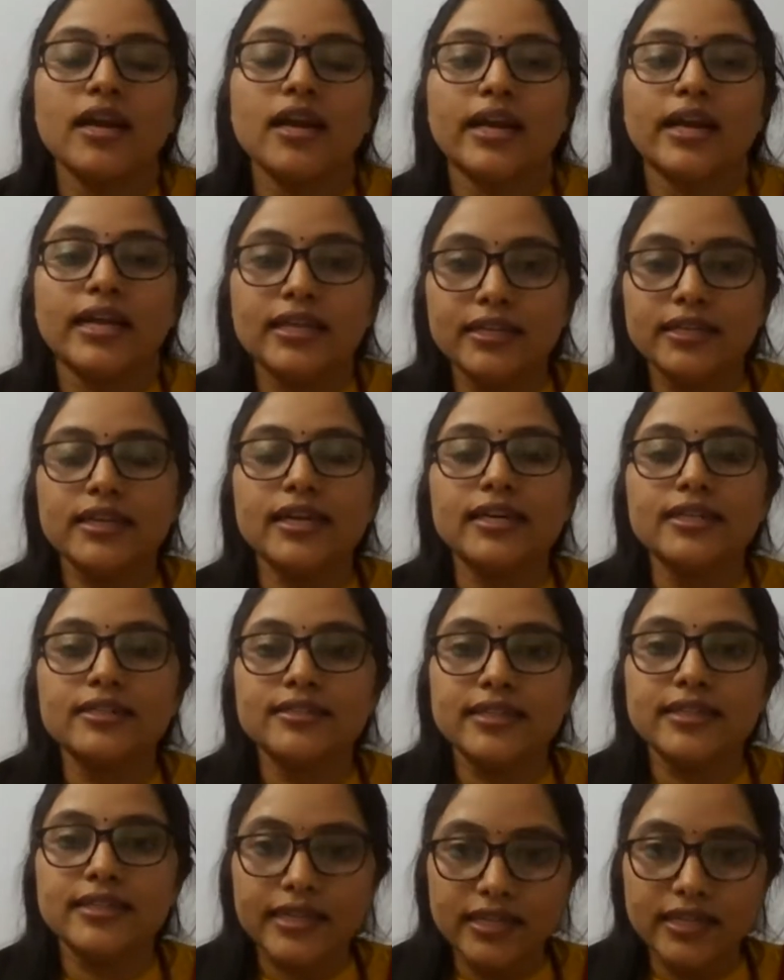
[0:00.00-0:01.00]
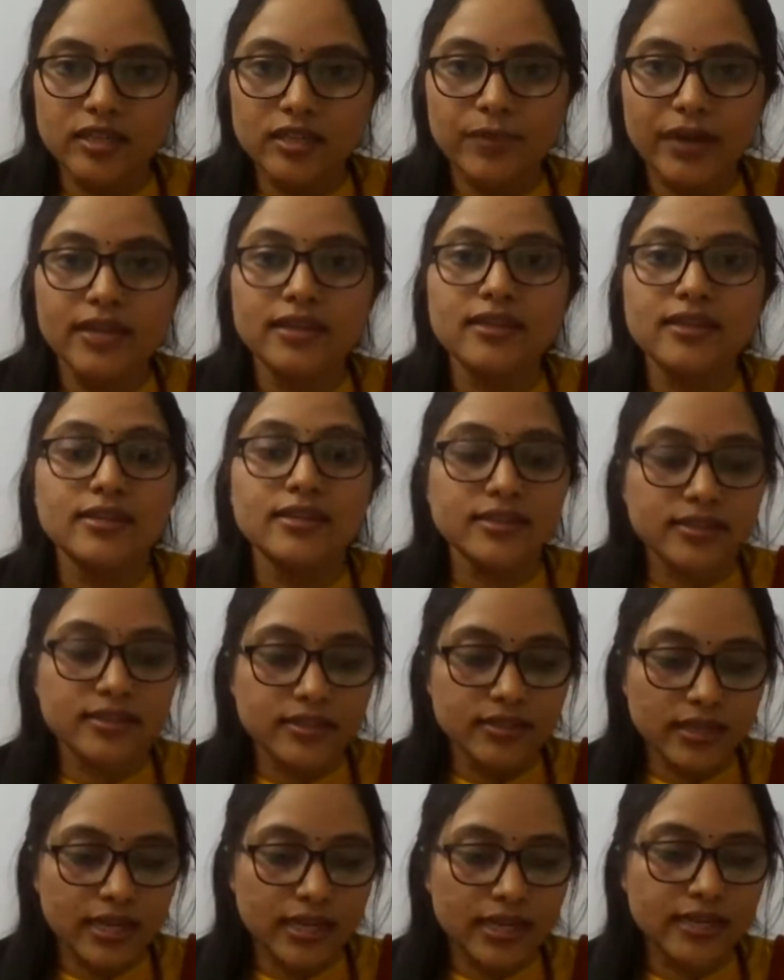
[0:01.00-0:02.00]
It gets triggered by a
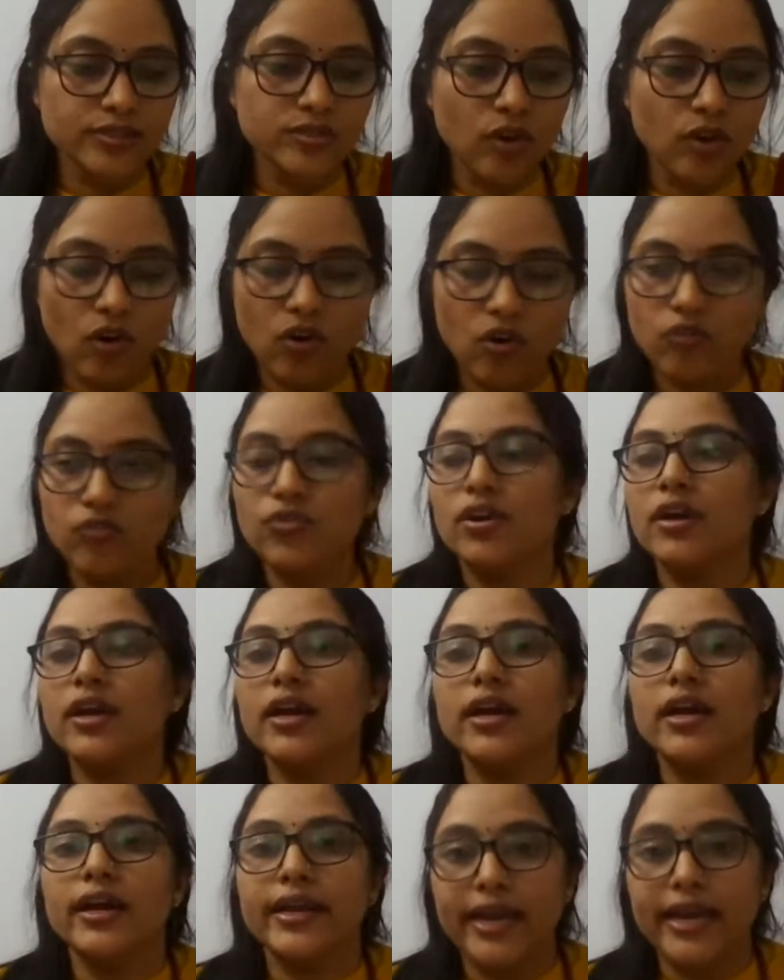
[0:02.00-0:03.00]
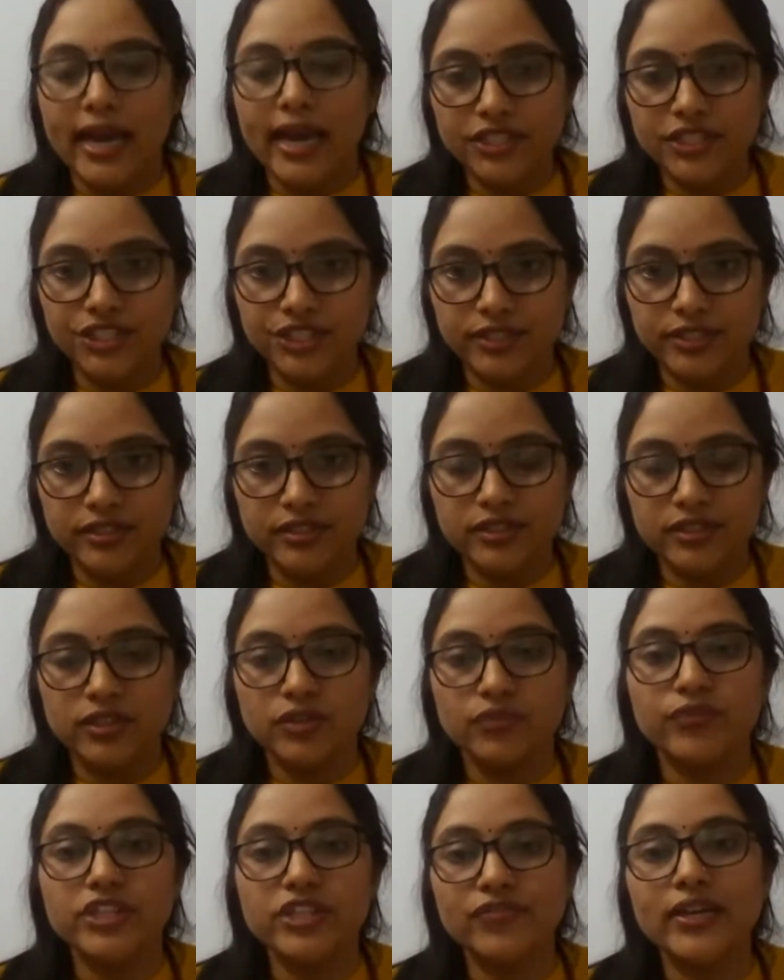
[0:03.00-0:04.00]
series of reactions
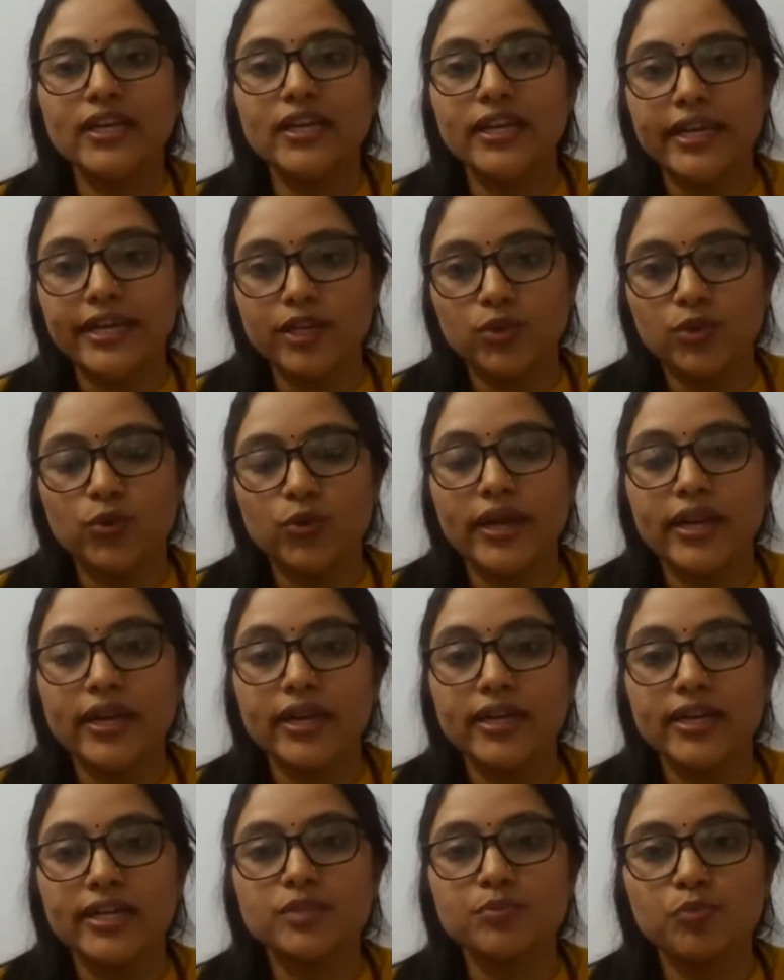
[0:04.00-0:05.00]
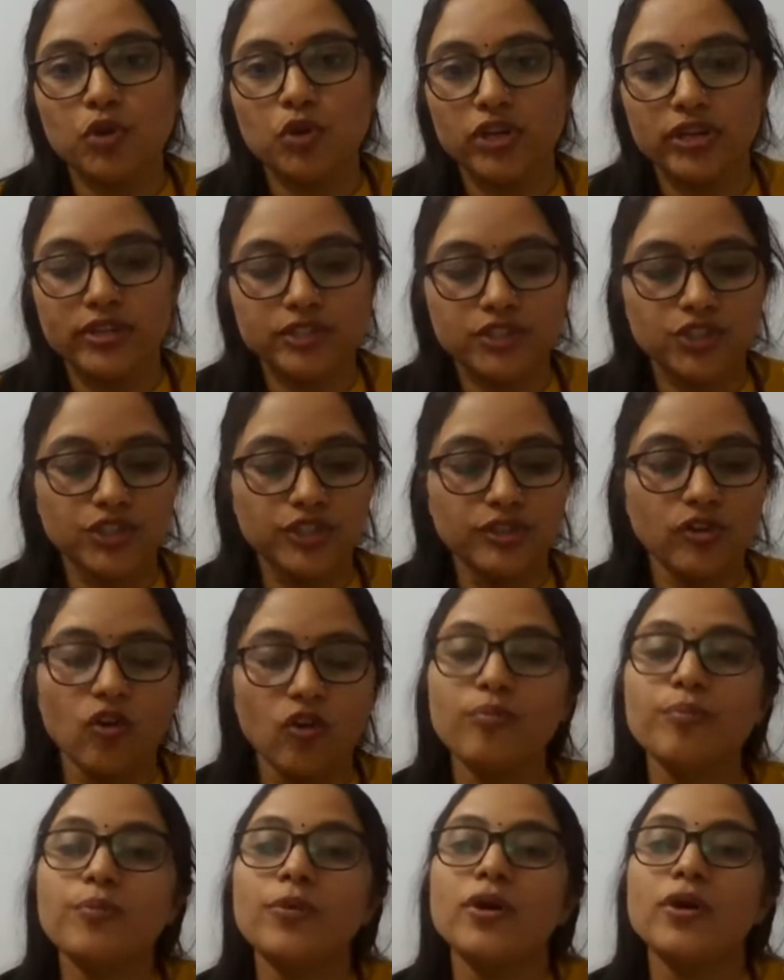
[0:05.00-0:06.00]
which will lead to increased production
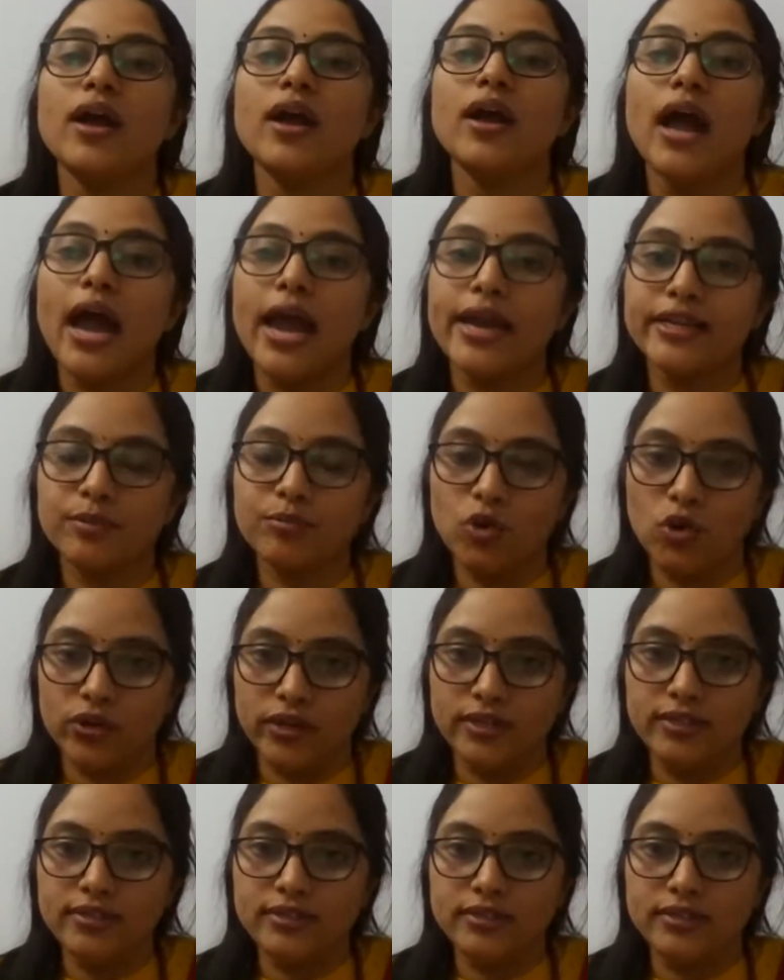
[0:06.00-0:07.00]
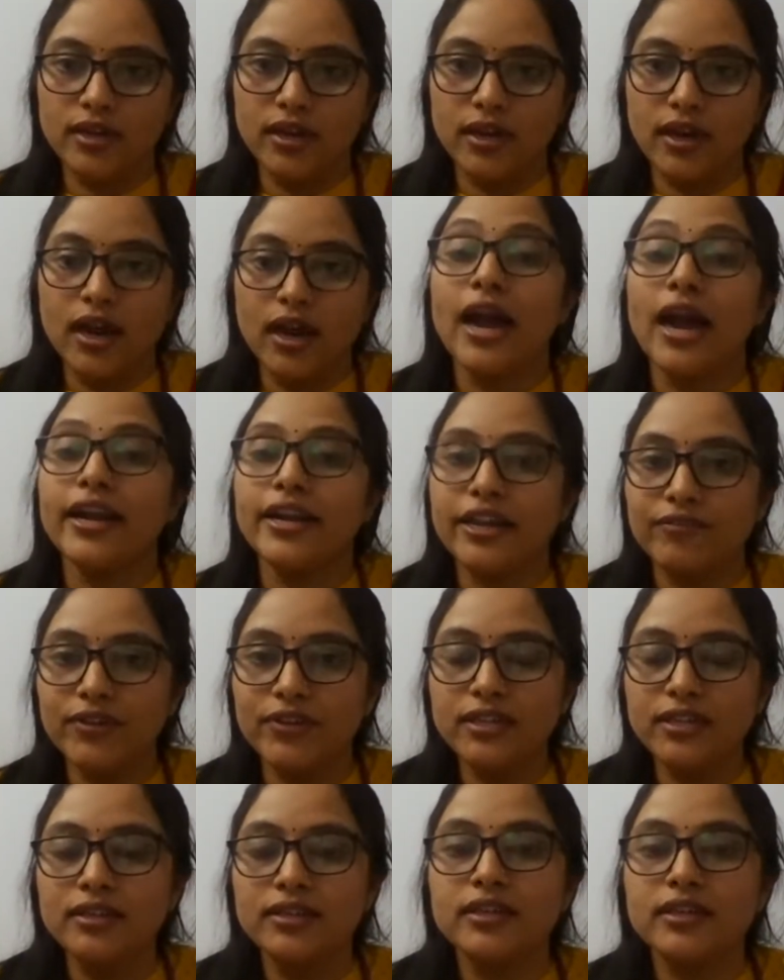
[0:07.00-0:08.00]
of antibodies and
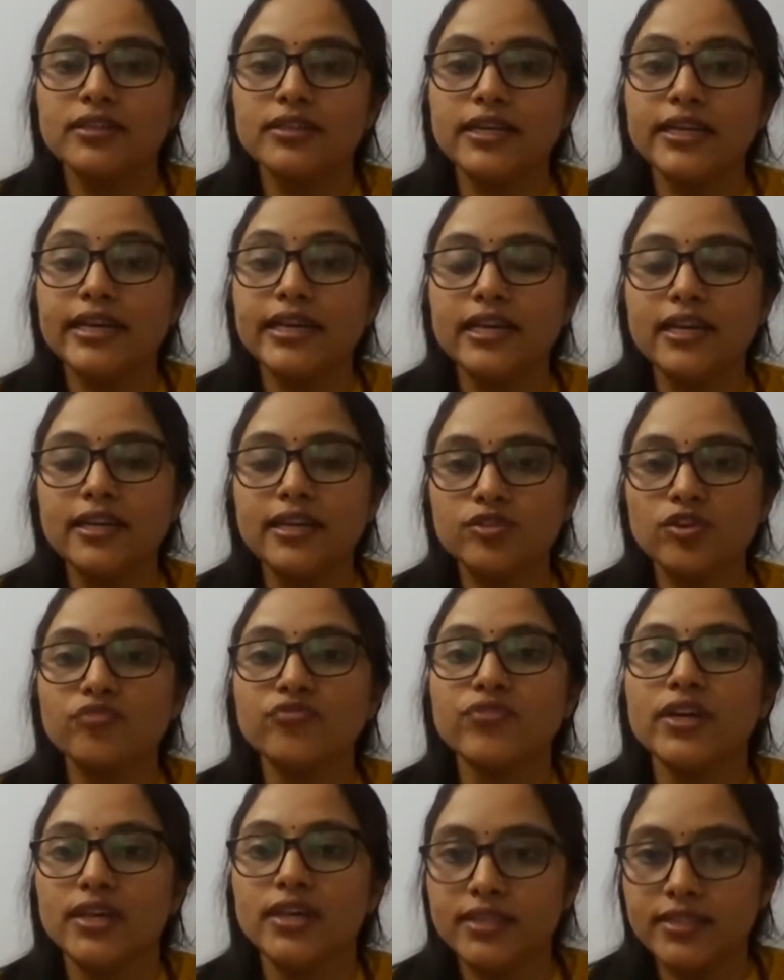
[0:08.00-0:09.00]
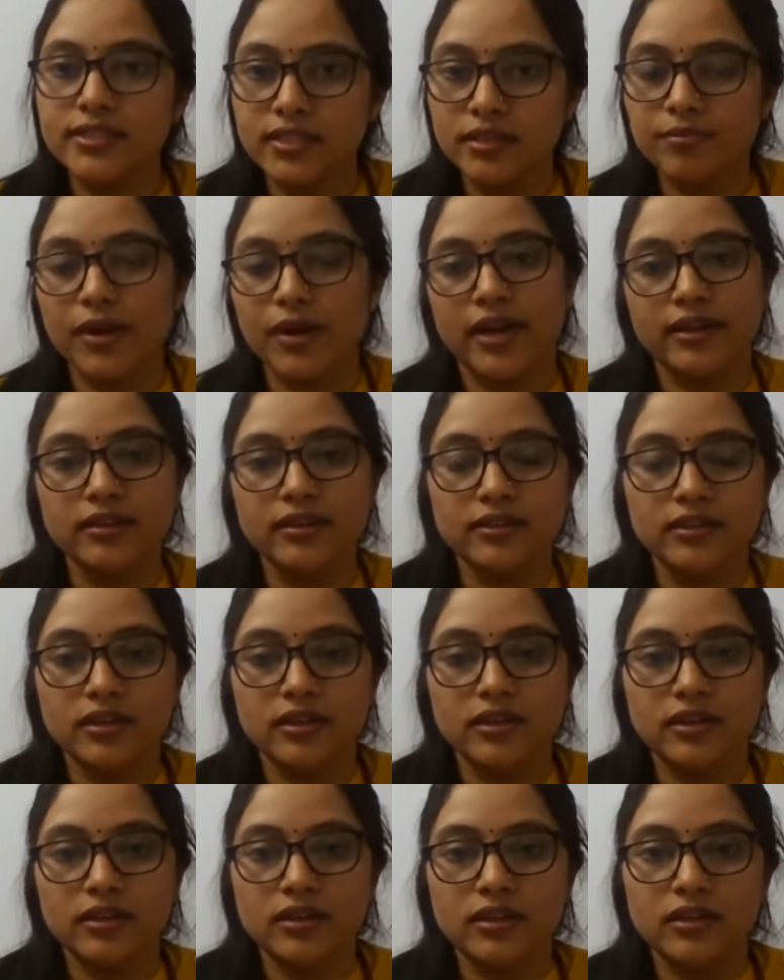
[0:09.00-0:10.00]
even the release of histamine,
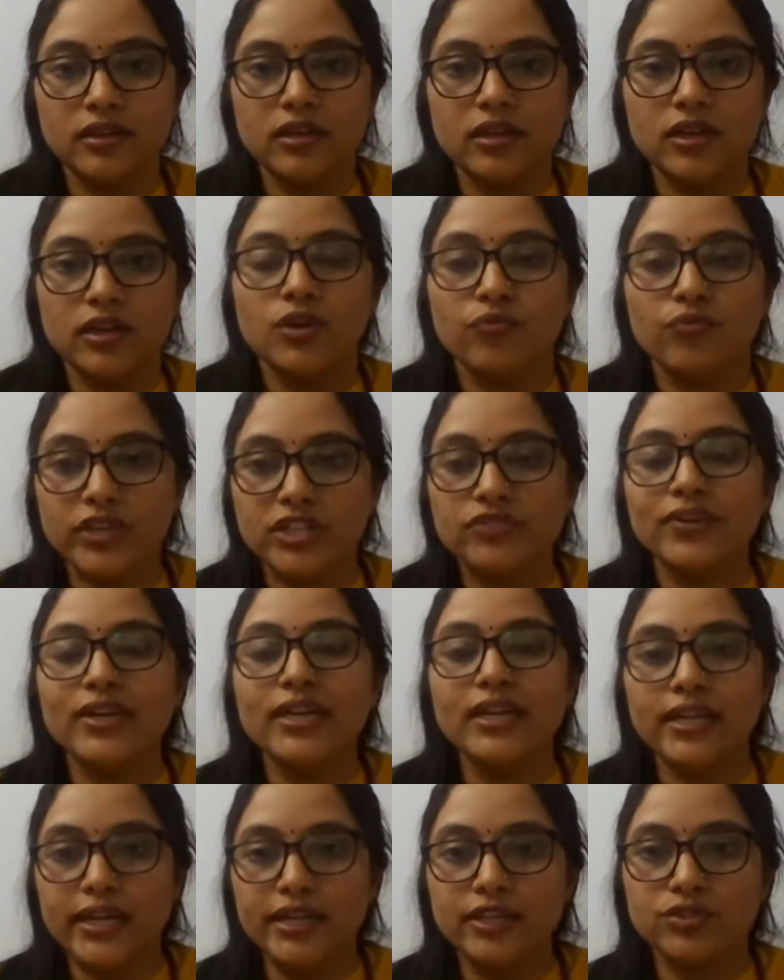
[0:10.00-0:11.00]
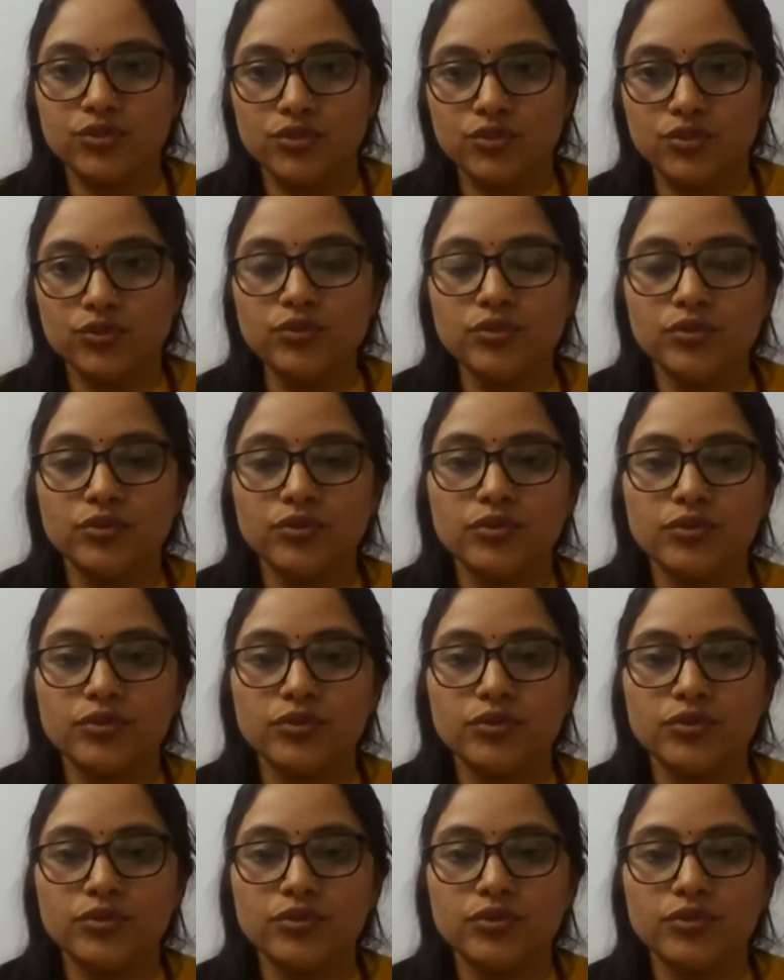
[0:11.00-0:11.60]
which will lead to